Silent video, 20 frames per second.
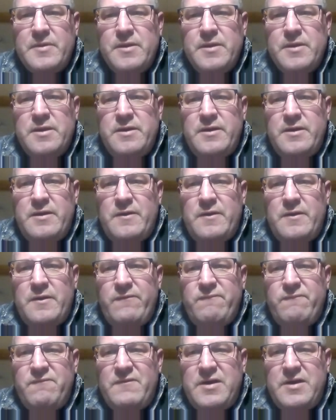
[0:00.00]
Okay.
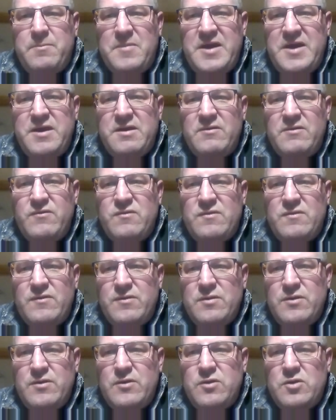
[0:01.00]
That means
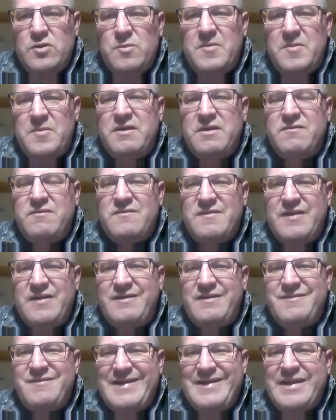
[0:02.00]
you make
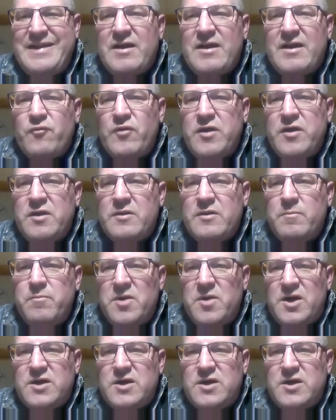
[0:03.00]

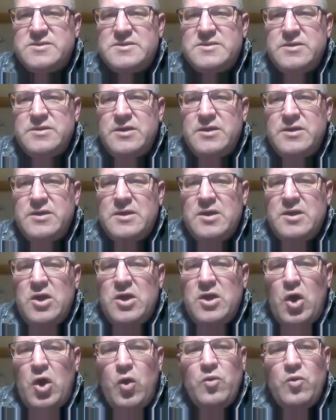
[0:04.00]
$1,600
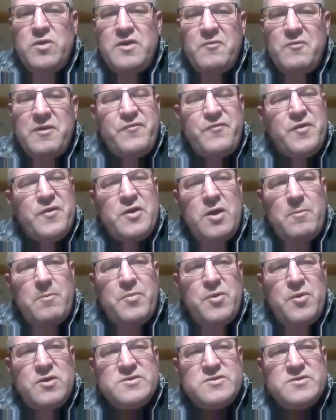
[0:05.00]
only with the
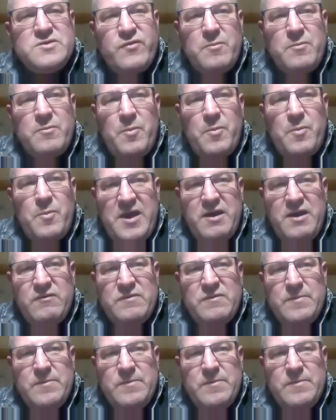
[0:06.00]
compost from your pigs.